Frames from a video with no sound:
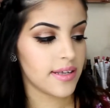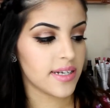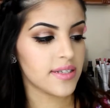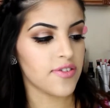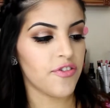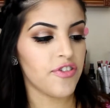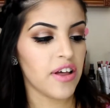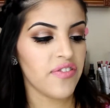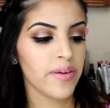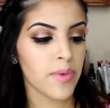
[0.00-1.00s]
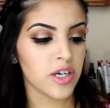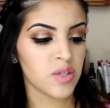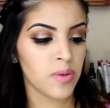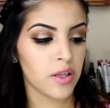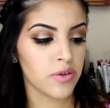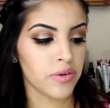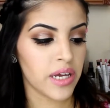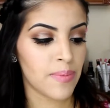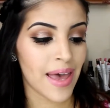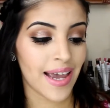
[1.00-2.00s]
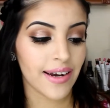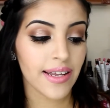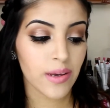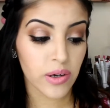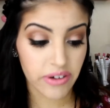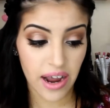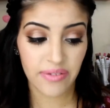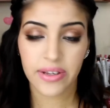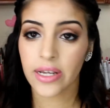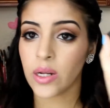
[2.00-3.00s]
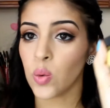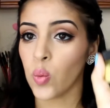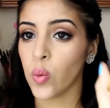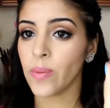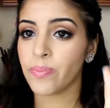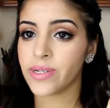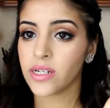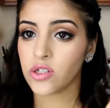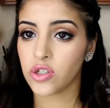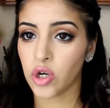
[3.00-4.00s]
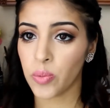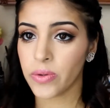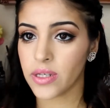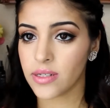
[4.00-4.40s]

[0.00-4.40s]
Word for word: this fluffy marshmallow cream handcrafted whipped soap.